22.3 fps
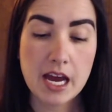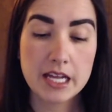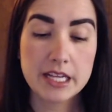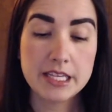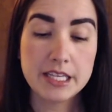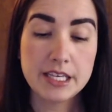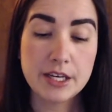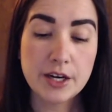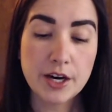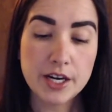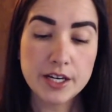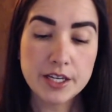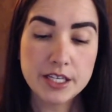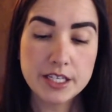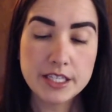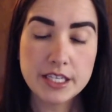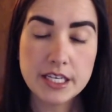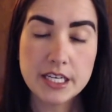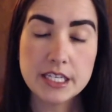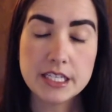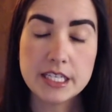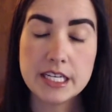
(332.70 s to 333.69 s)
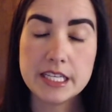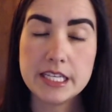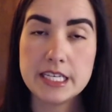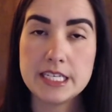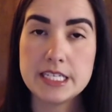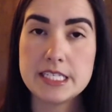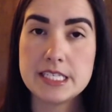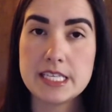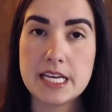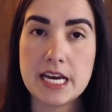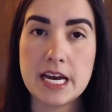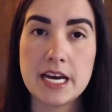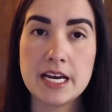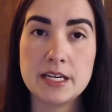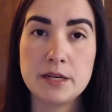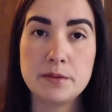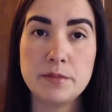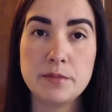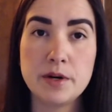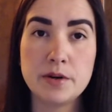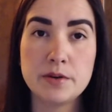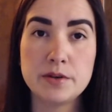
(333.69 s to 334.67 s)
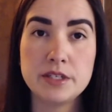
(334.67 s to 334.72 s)
The other thing that they said
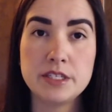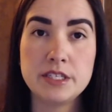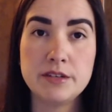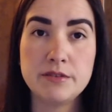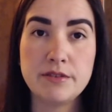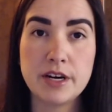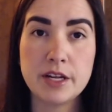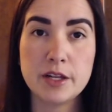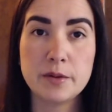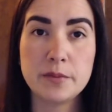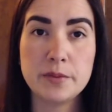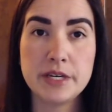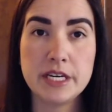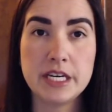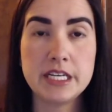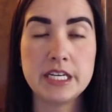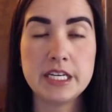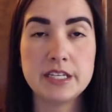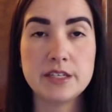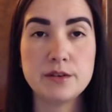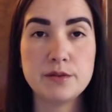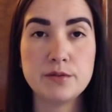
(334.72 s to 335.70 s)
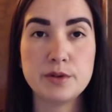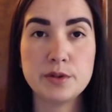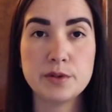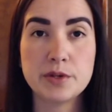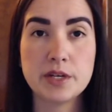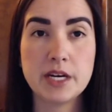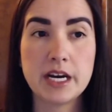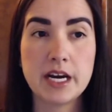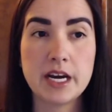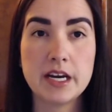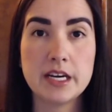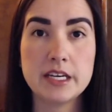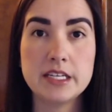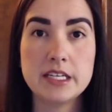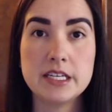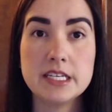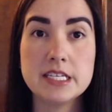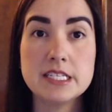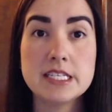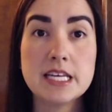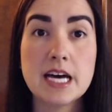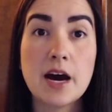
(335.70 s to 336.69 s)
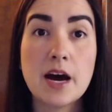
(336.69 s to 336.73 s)
about developing an interview guide
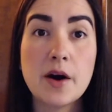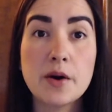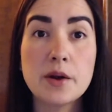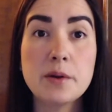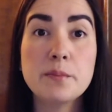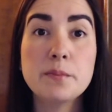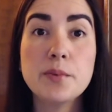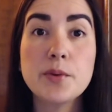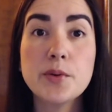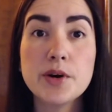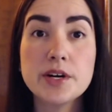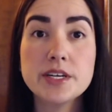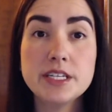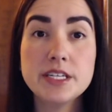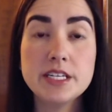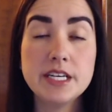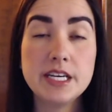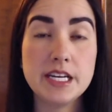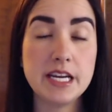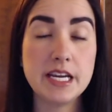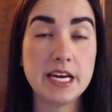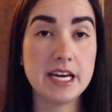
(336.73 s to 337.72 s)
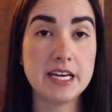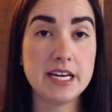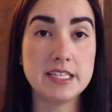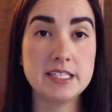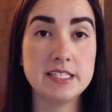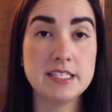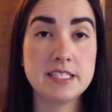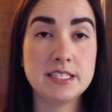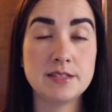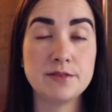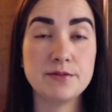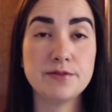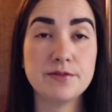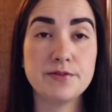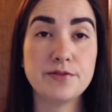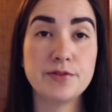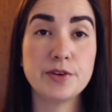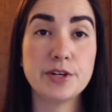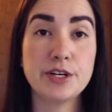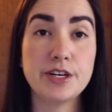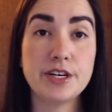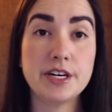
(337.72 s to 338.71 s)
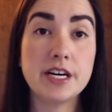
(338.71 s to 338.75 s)
is how important it is
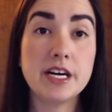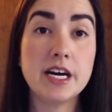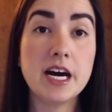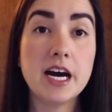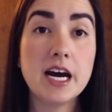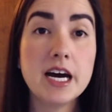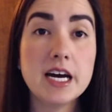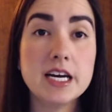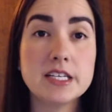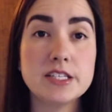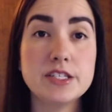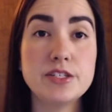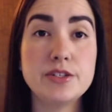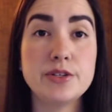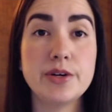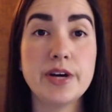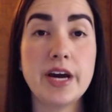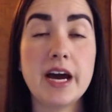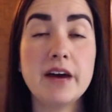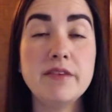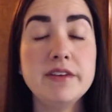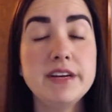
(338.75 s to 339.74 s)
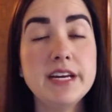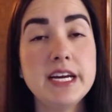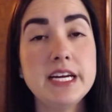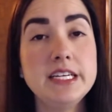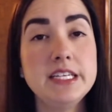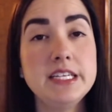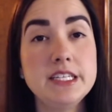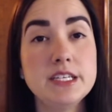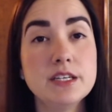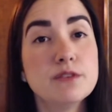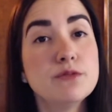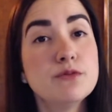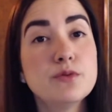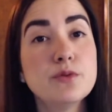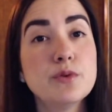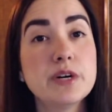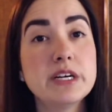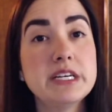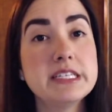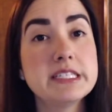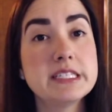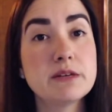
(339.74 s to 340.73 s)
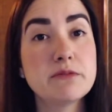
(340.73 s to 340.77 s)
for us to have an idea of
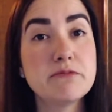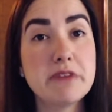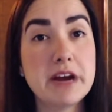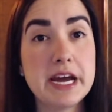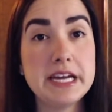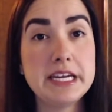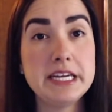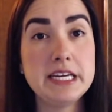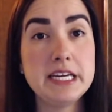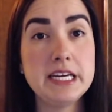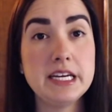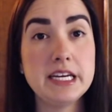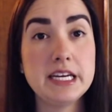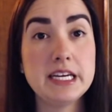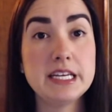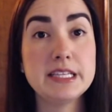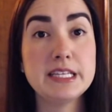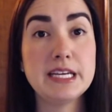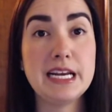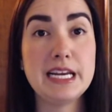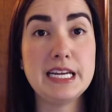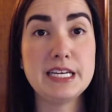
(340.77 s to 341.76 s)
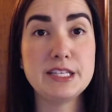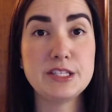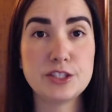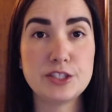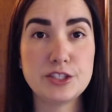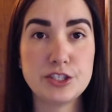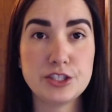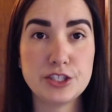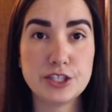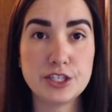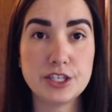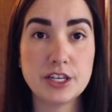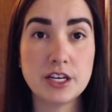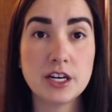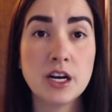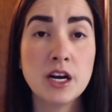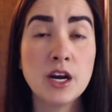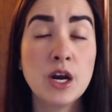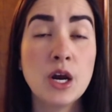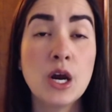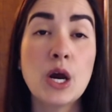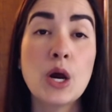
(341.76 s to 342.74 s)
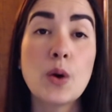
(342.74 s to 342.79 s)
what is already in the literature,
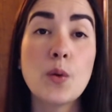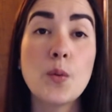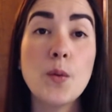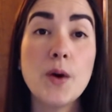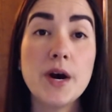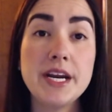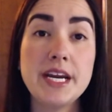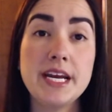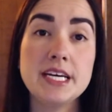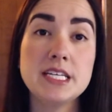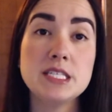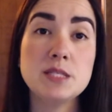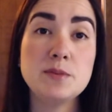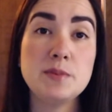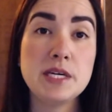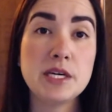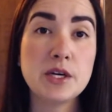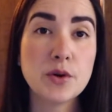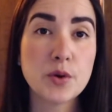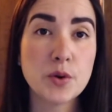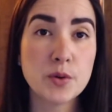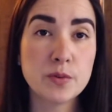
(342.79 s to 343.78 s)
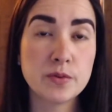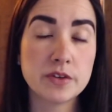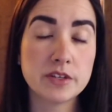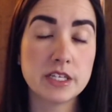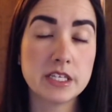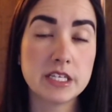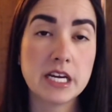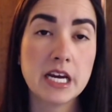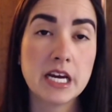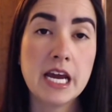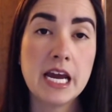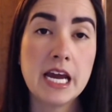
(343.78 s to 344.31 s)
what has been covered.